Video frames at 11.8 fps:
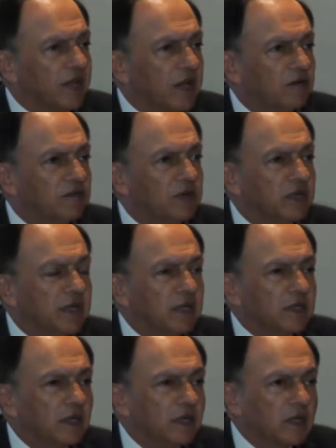effort
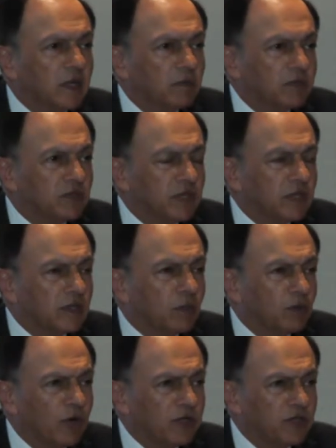that
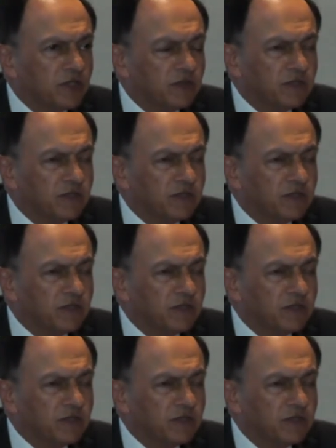comprises